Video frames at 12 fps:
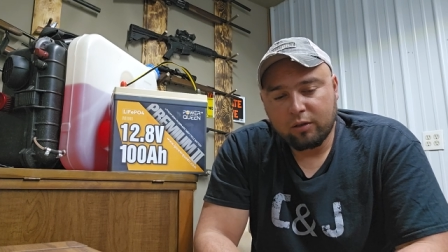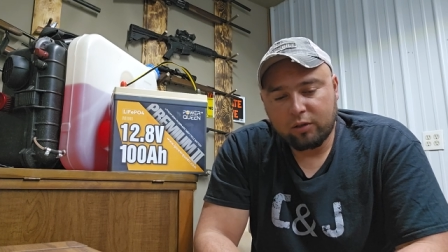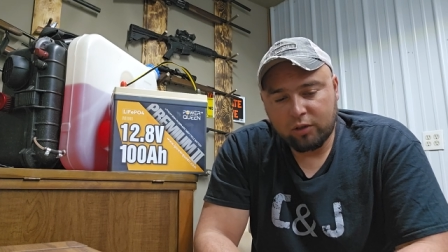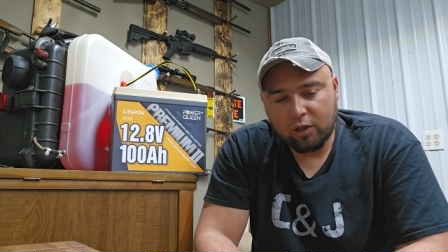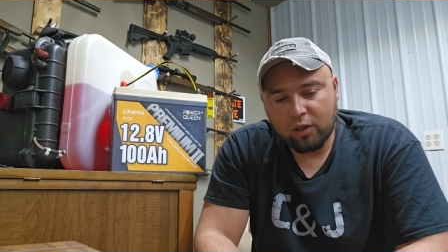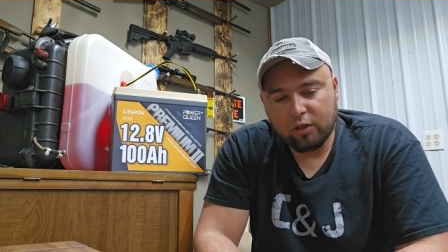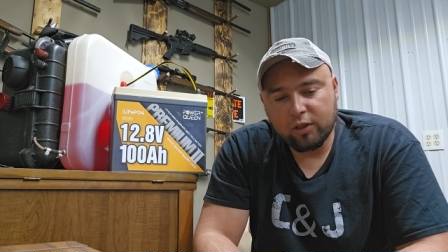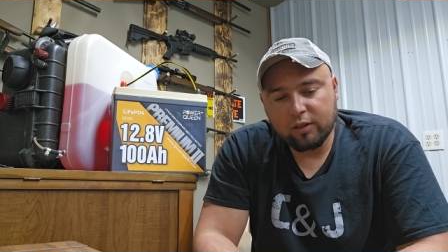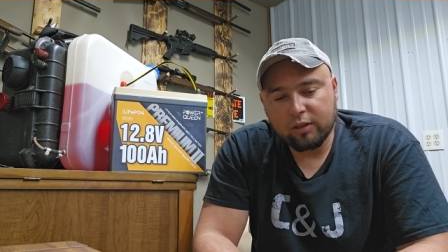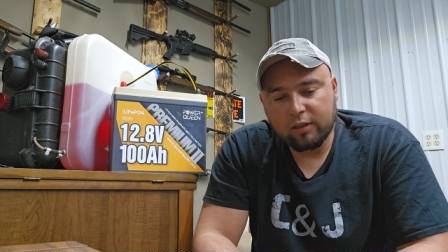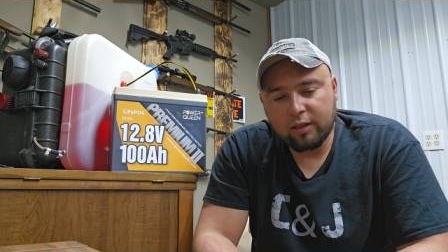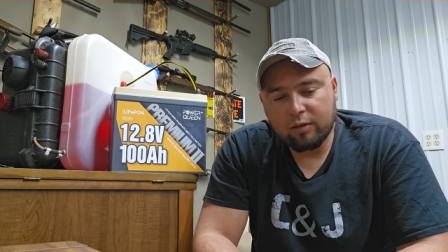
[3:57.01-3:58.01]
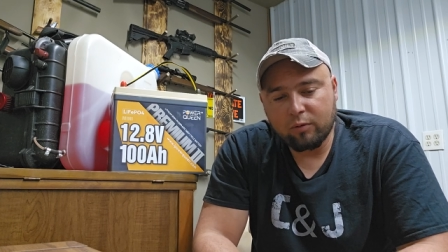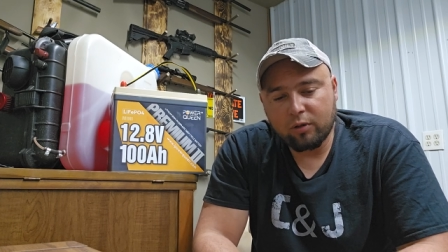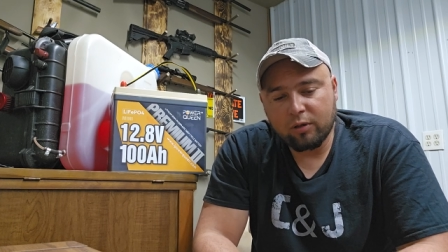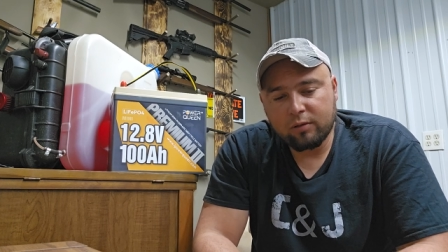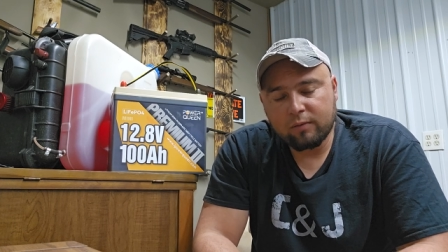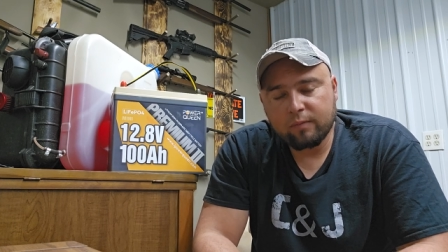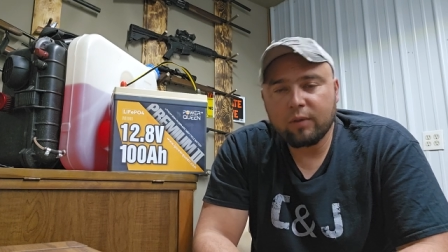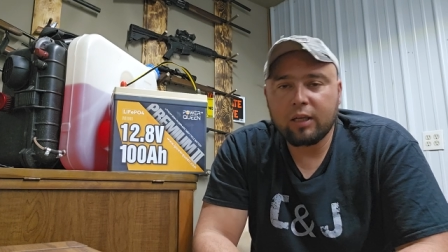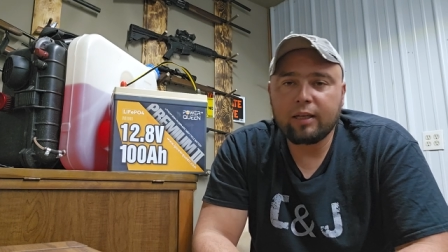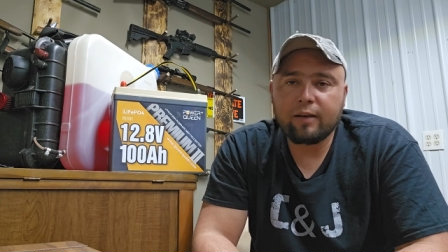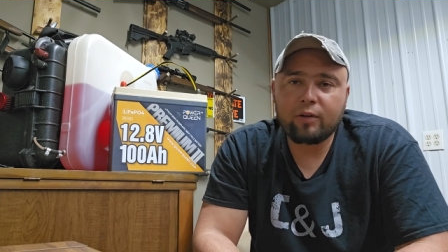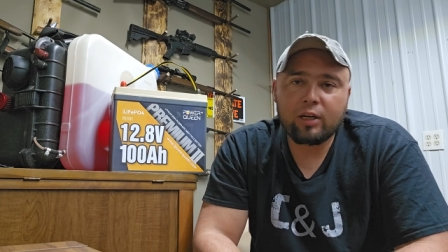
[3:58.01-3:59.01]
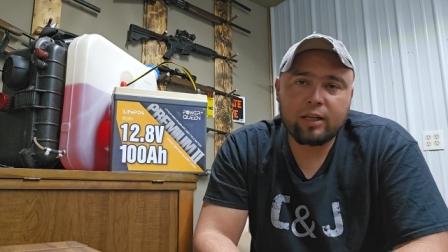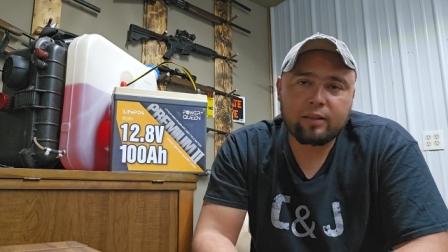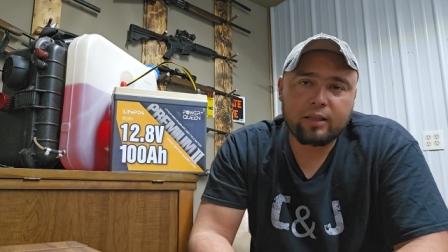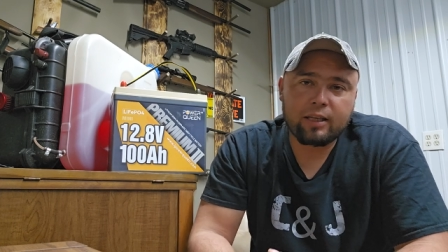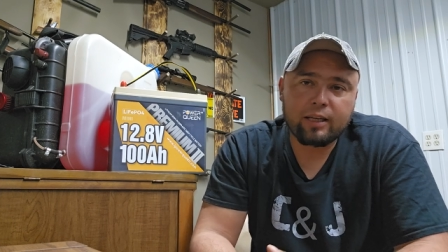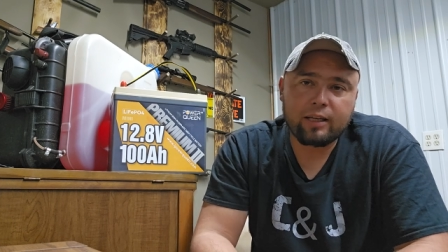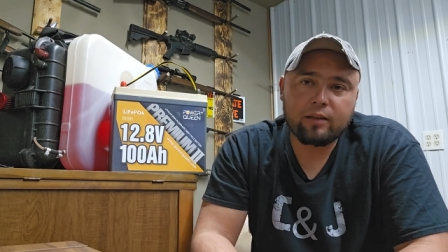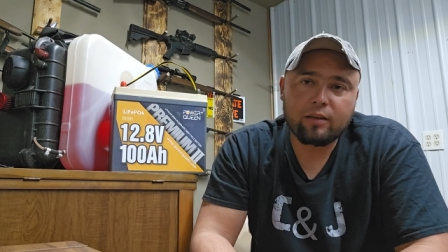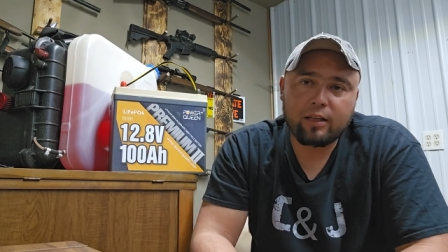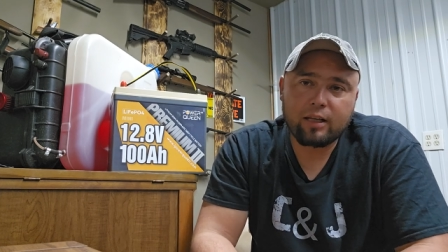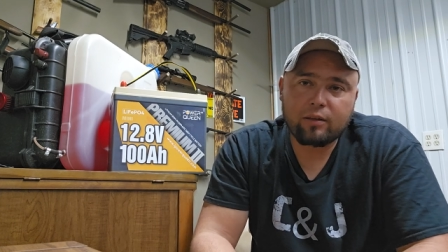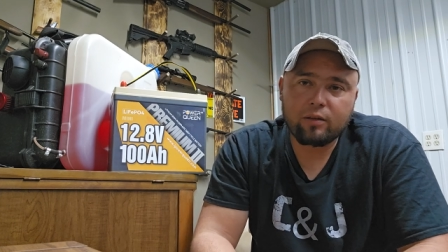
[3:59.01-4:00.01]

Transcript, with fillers: charging the dead one, I never had to get into that